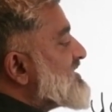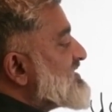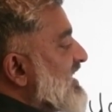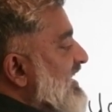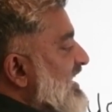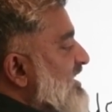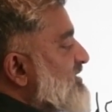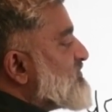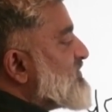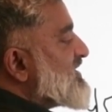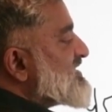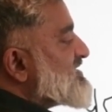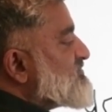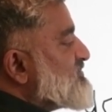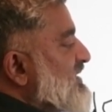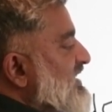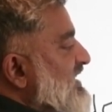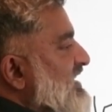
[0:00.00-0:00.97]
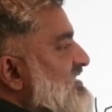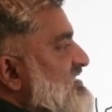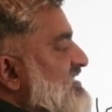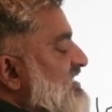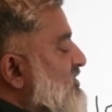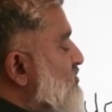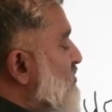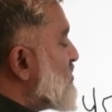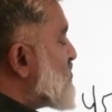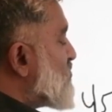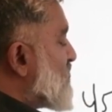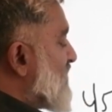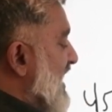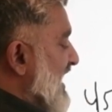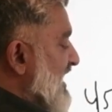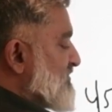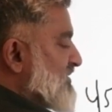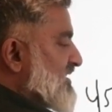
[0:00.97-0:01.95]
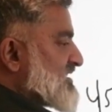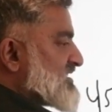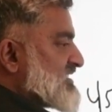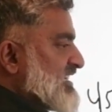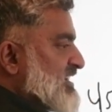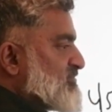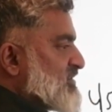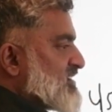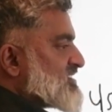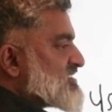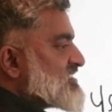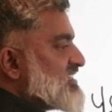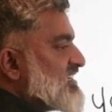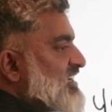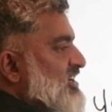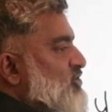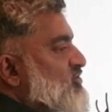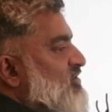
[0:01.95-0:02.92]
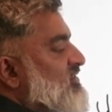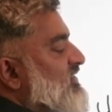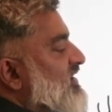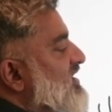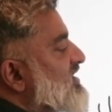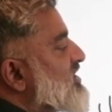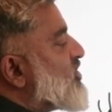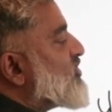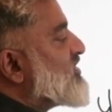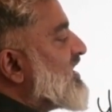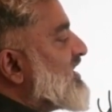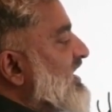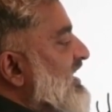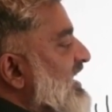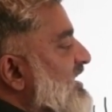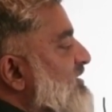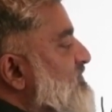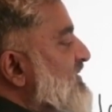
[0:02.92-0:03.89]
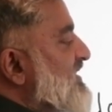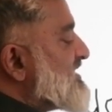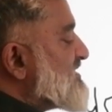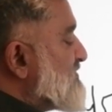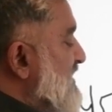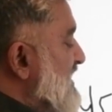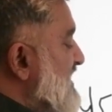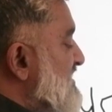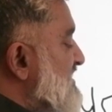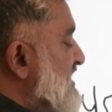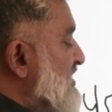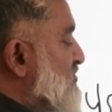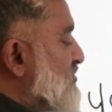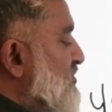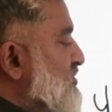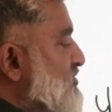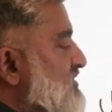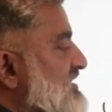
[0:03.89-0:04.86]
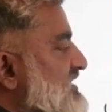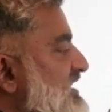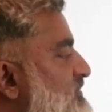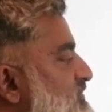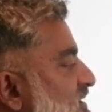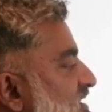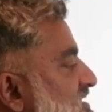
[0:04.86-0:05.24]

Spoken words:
a plus b is equal to y plus c plus d. You will figure out that a plus b is equal to c plus